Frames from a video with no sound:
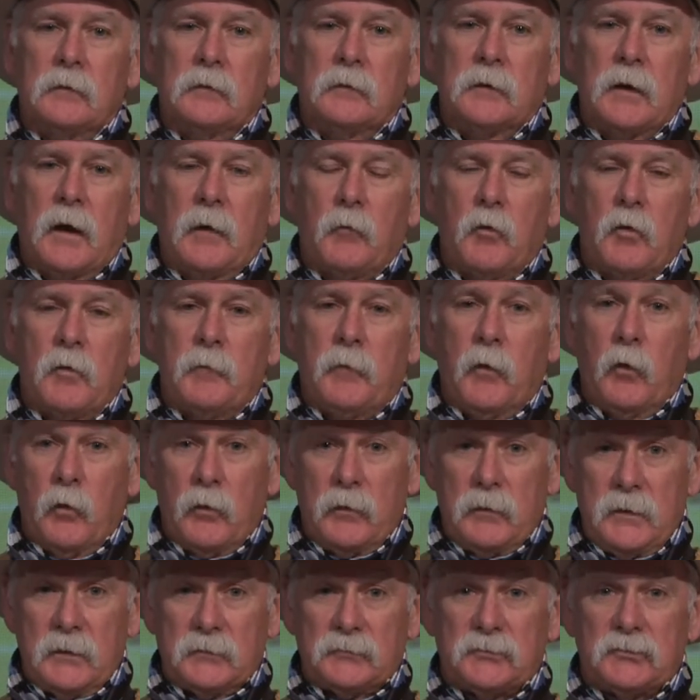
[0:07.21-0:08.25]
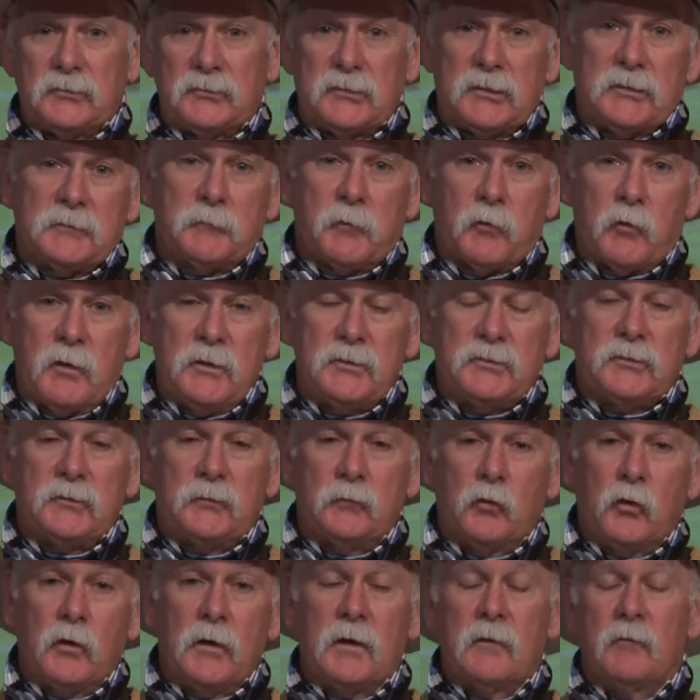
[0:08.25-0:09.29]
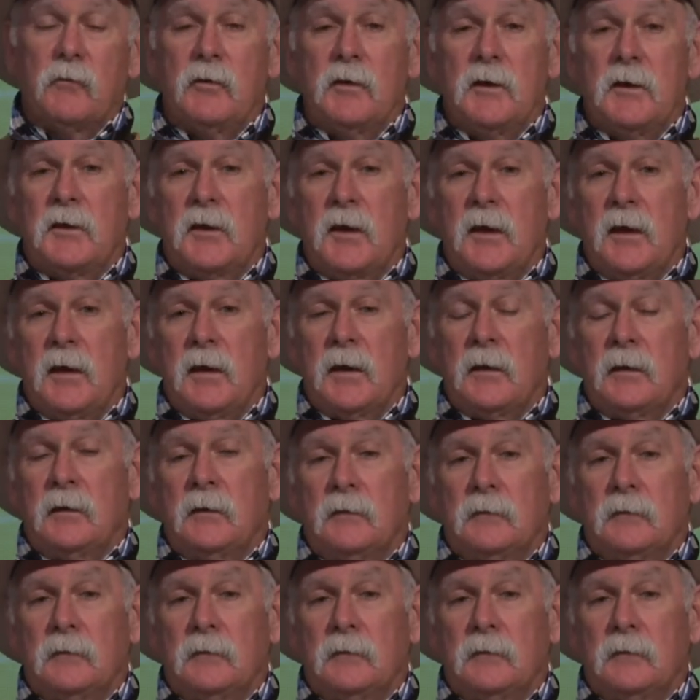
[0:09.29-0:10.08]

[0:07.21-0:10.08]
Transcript: Cowboy poet gets his inspiration wherever he can,